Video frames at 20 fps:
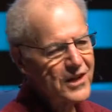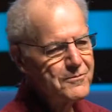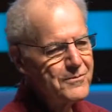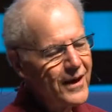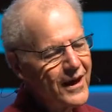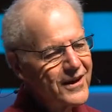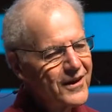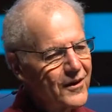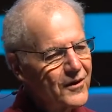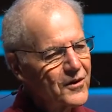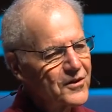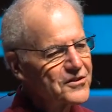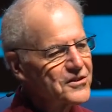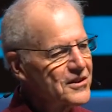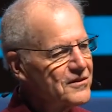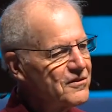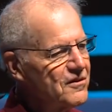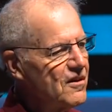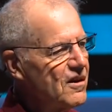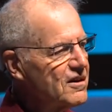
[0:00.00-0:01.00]
that pet owners
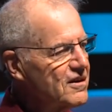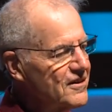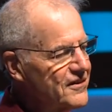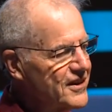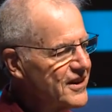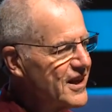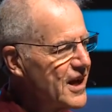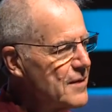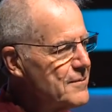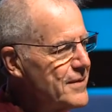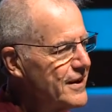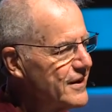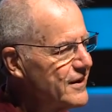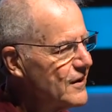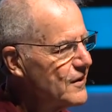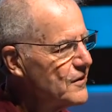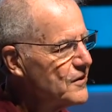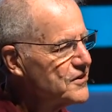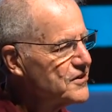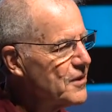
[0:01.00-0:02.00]
live longer than non-pet
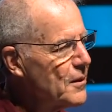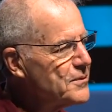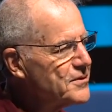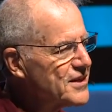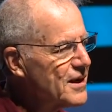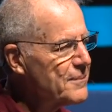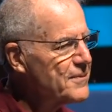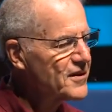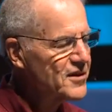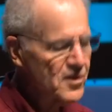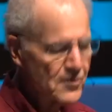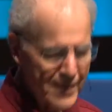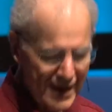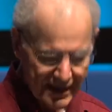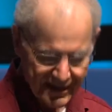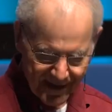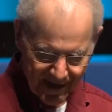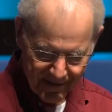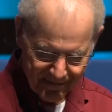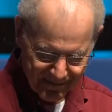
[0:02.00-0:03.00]
owners. So I'm skeptical
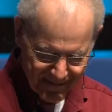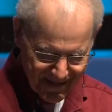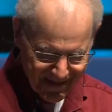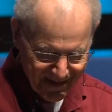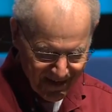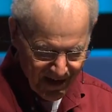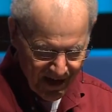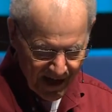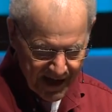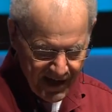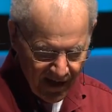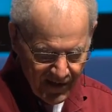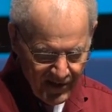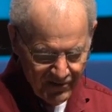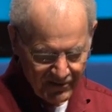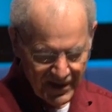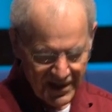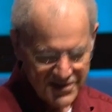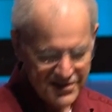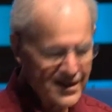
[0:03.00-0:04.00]
about that.
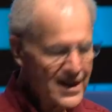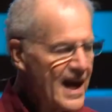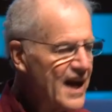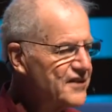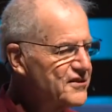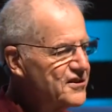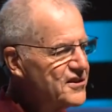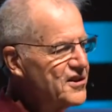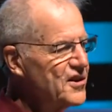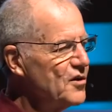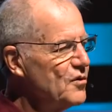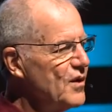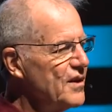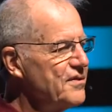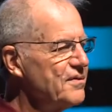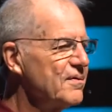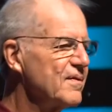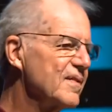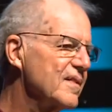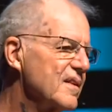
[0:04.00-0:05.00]
Another reason has to do
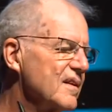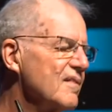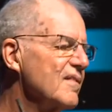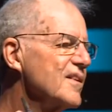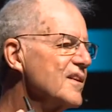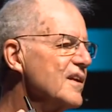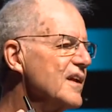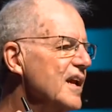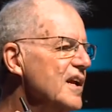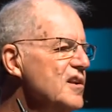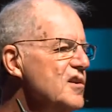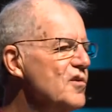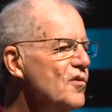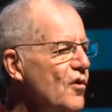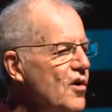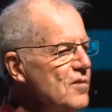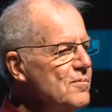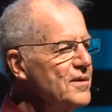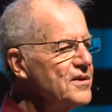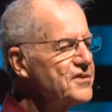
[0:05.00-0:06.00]
with the
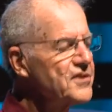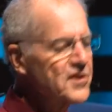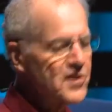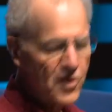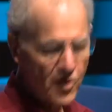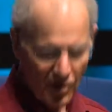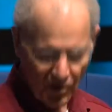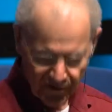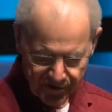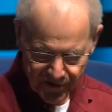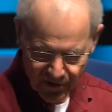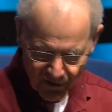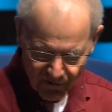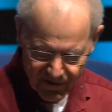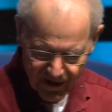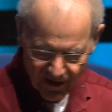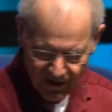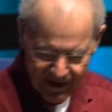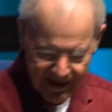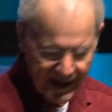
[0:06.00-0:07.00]
enormous cultural
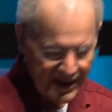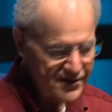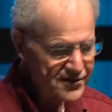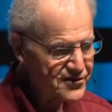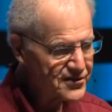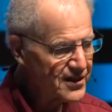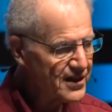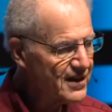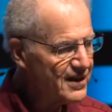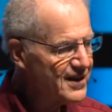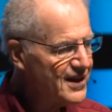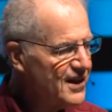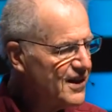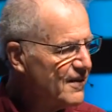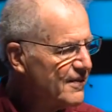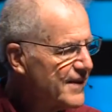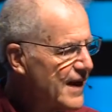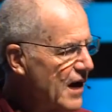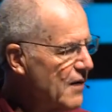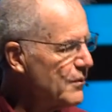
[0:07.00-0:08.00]
variation
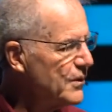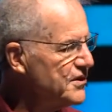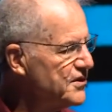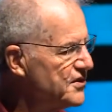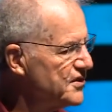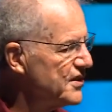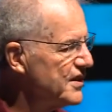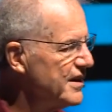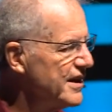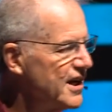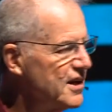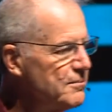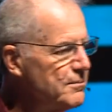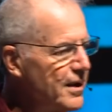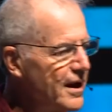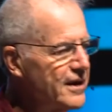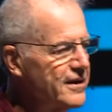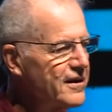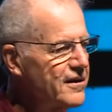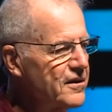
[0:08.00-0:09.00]
that we see in
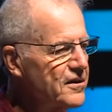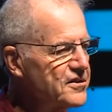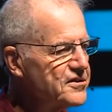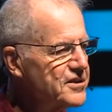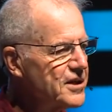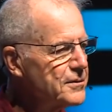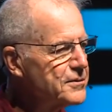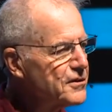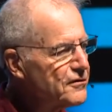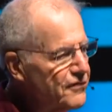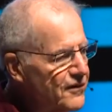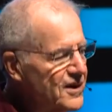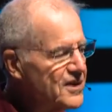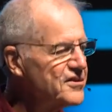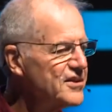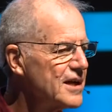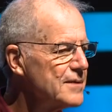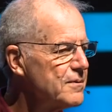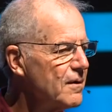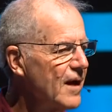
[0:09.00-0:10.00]
pet ownership. So, for
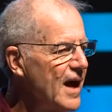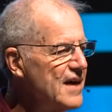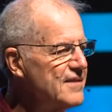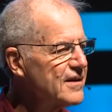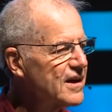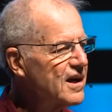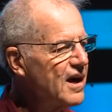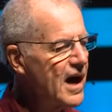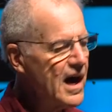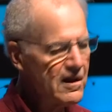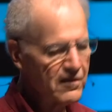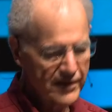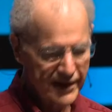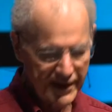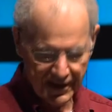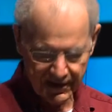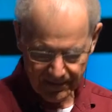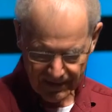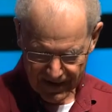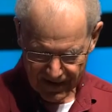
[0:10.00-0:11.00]
example, I have a
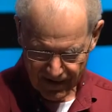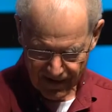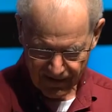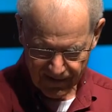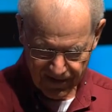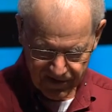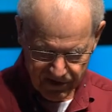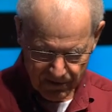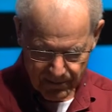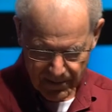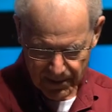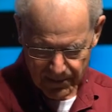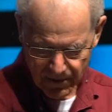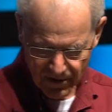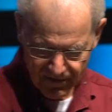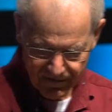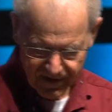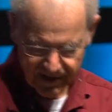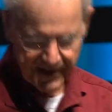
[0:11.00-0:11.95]
colleague that's a member of